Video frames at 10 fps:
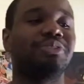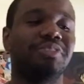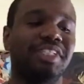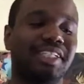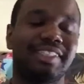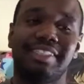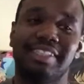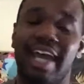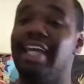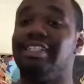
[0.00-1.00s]
unique
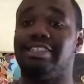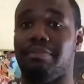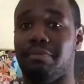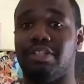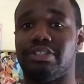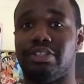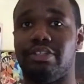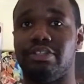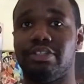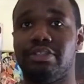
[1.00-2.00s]
tastes in Monster
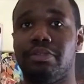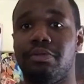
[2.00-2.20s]
Girls.